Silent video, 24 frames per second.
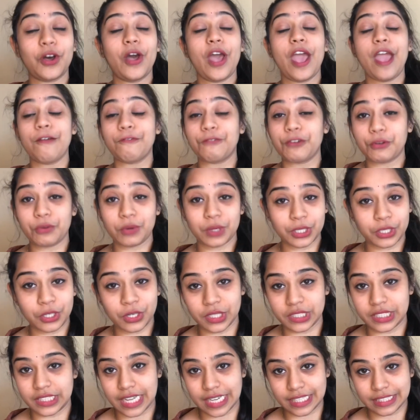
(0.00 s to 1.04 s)
everyone
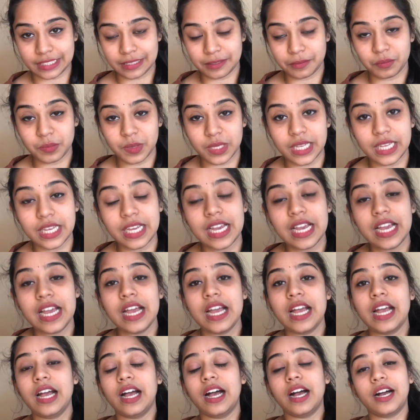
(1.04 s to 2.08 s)
contacting me.
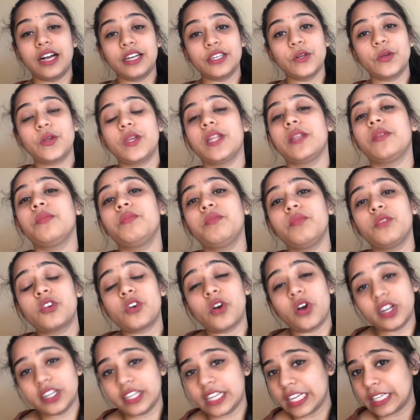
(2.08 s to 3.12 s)
You can
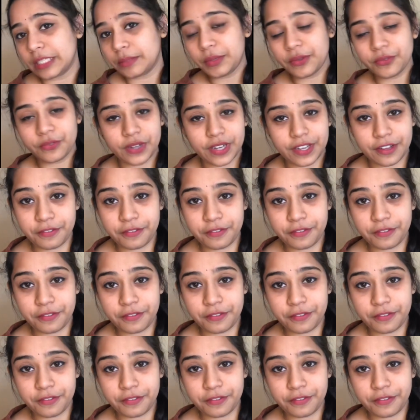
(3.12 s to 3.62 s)
contact me via